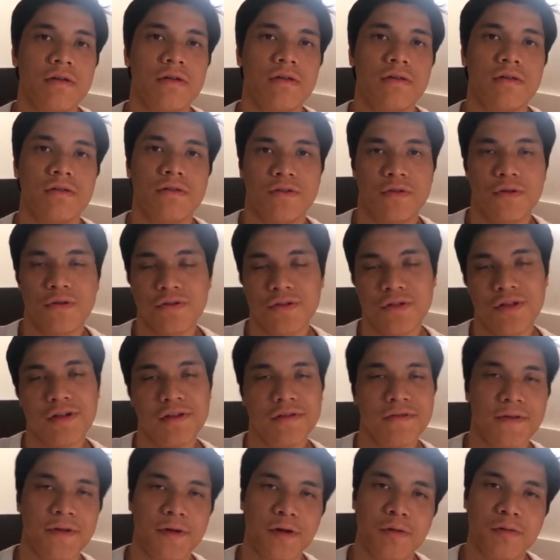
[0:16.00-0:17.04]
So in today's
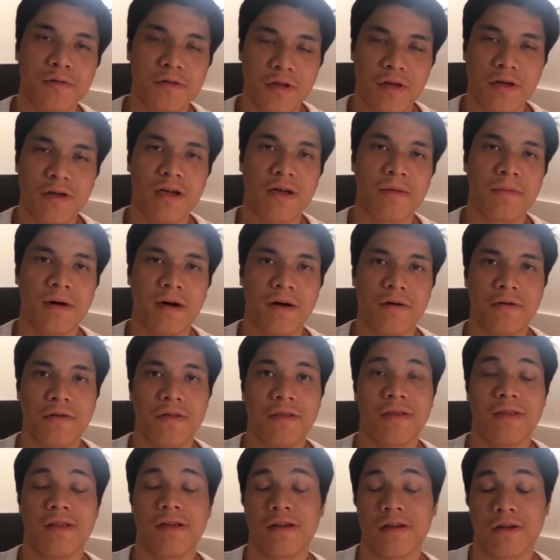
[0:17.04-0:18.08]
video, we're talking about
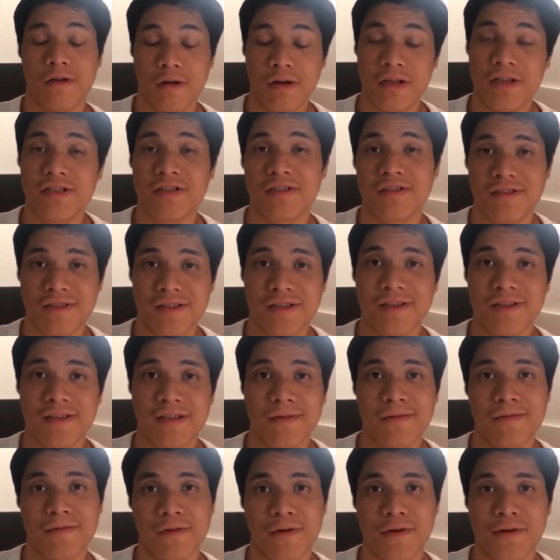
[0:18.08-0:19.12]
the collision
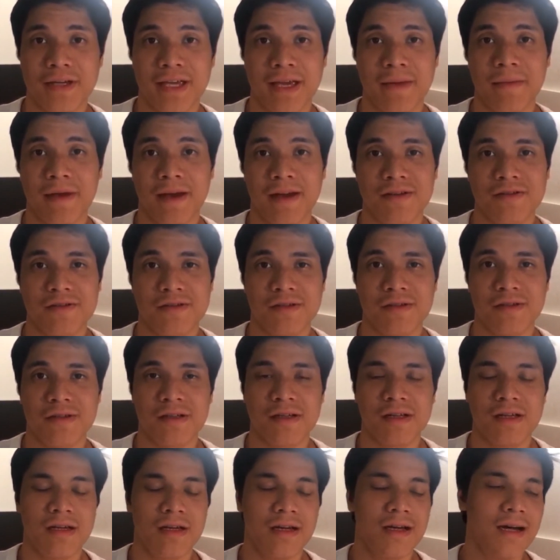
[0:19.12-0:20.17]
system for a game engine.
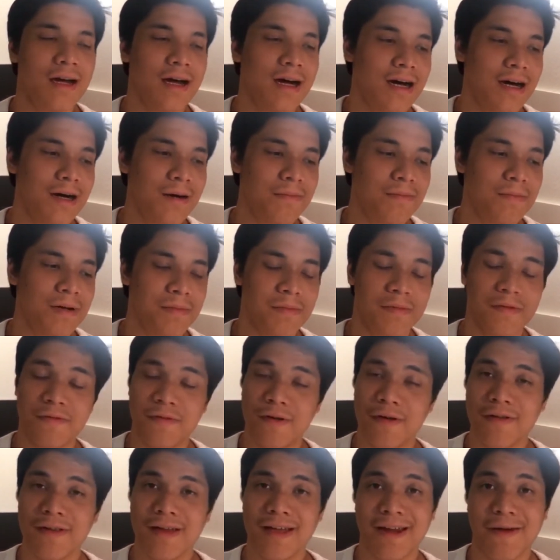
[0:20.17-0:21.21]
But
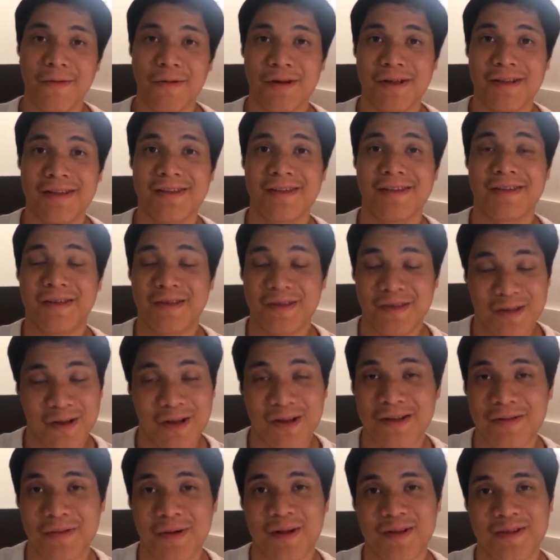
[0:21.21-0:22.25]
before that, I want to
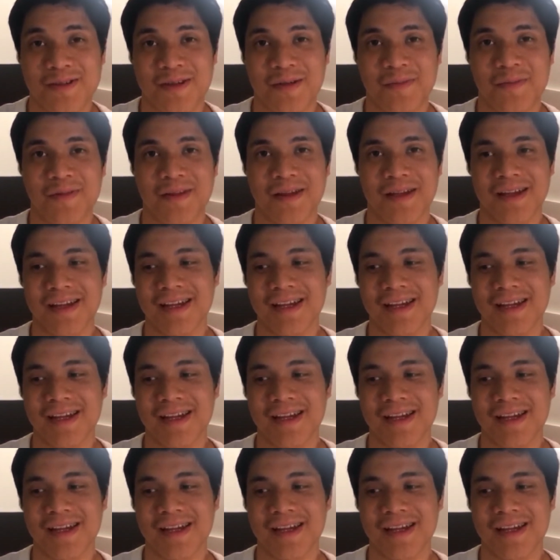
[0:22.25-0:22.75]
talk about something.